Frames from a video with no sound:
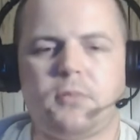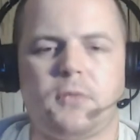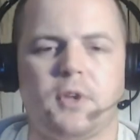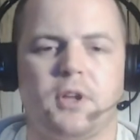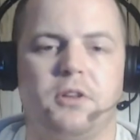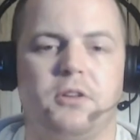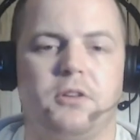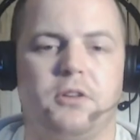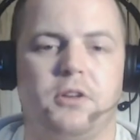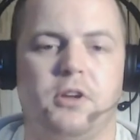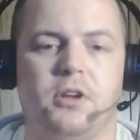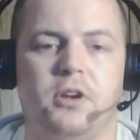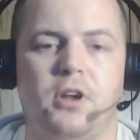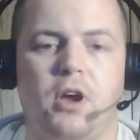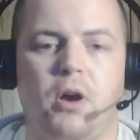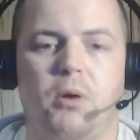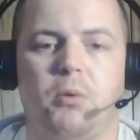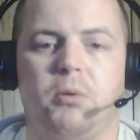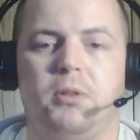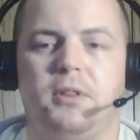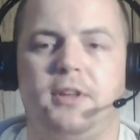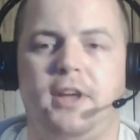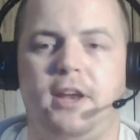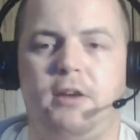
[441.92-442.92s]
you know,
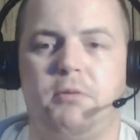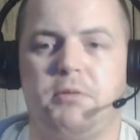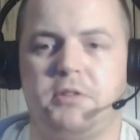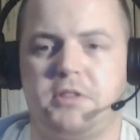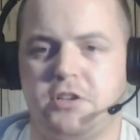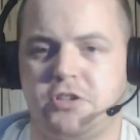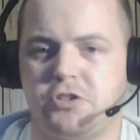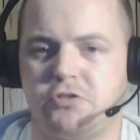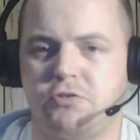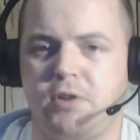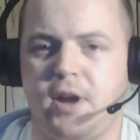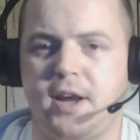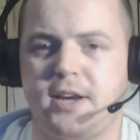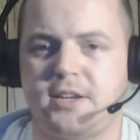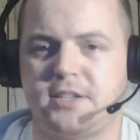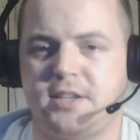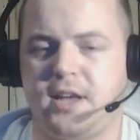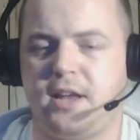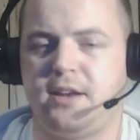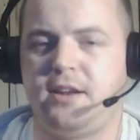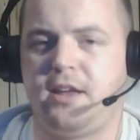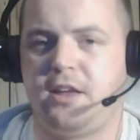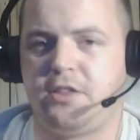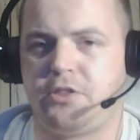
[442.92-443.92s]
lead with the strikes
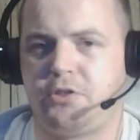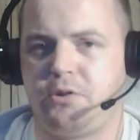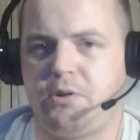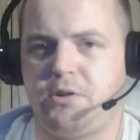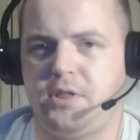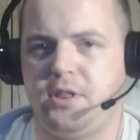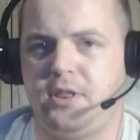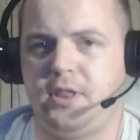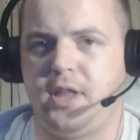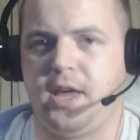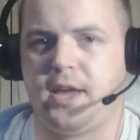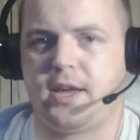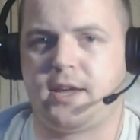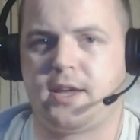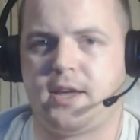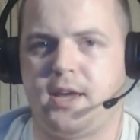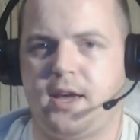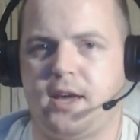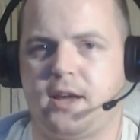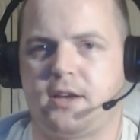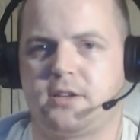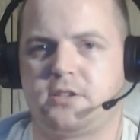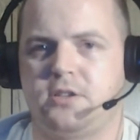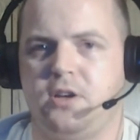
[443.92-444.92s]
and then throw the leg
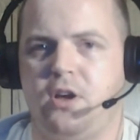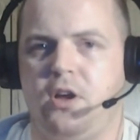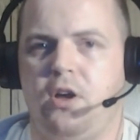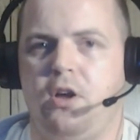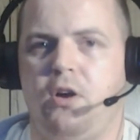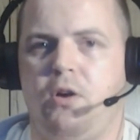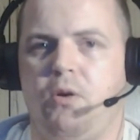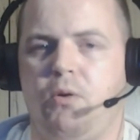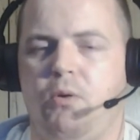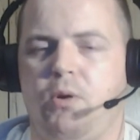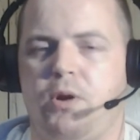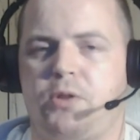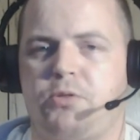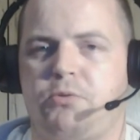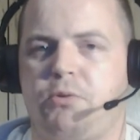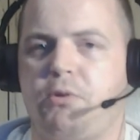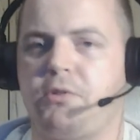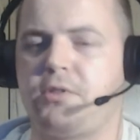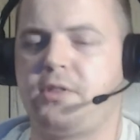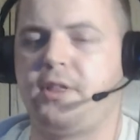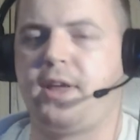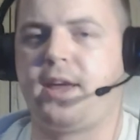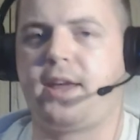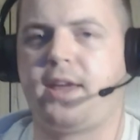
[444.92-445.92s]
kicks, or throw
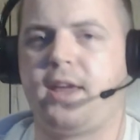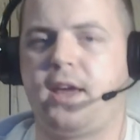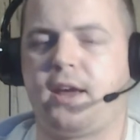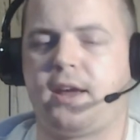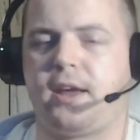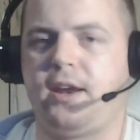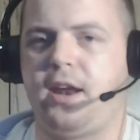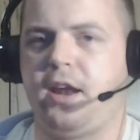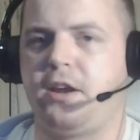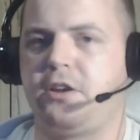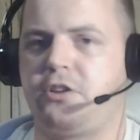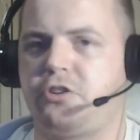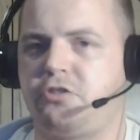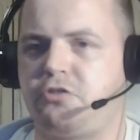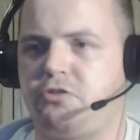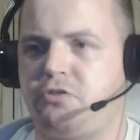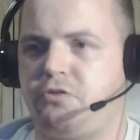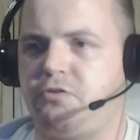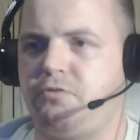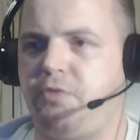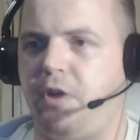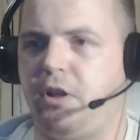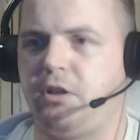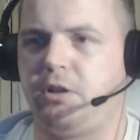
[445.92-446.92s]
the leg kick and then
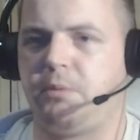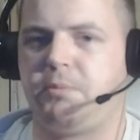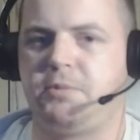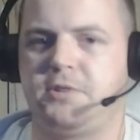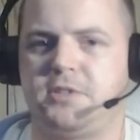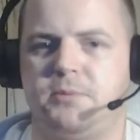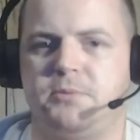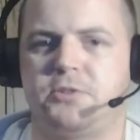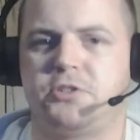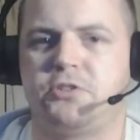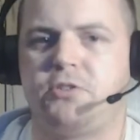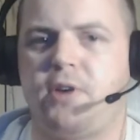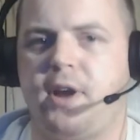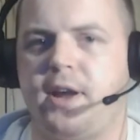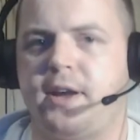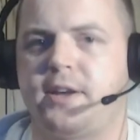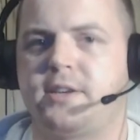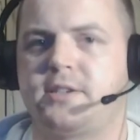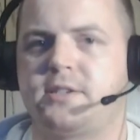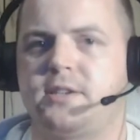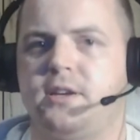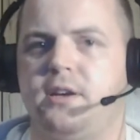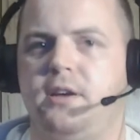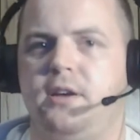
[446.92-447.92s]
follow up with some
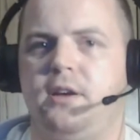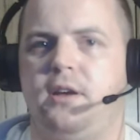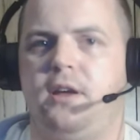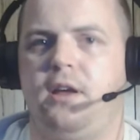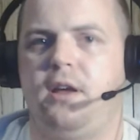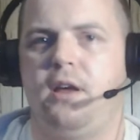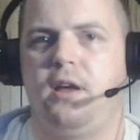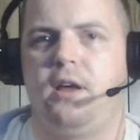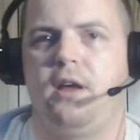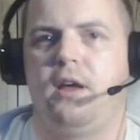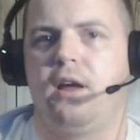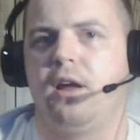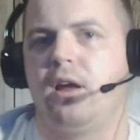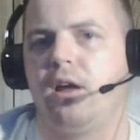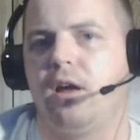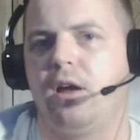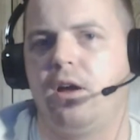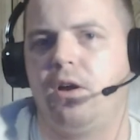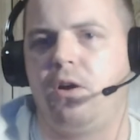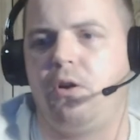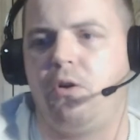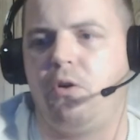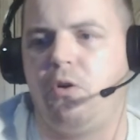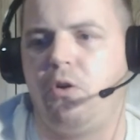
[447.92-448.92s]
strikes
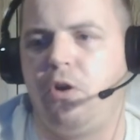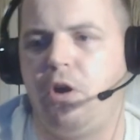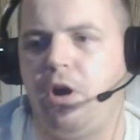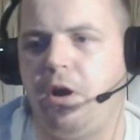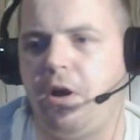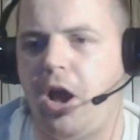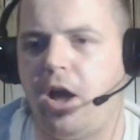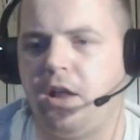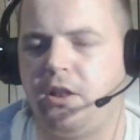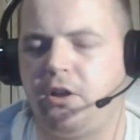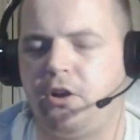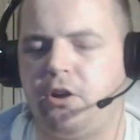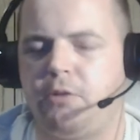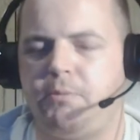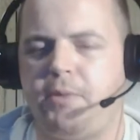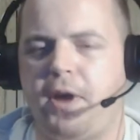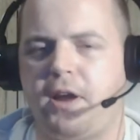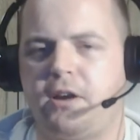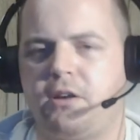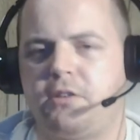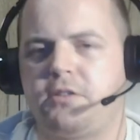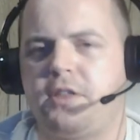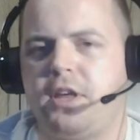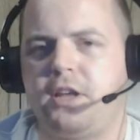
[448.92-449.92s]
a little
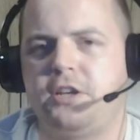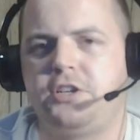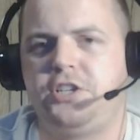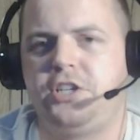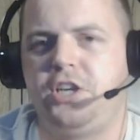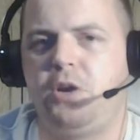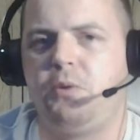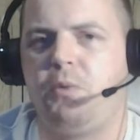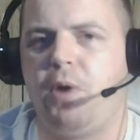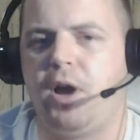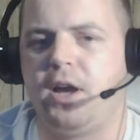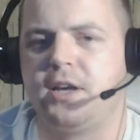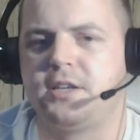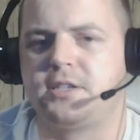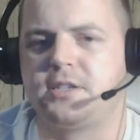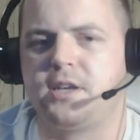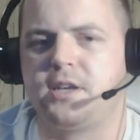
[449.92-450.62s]
better than she was.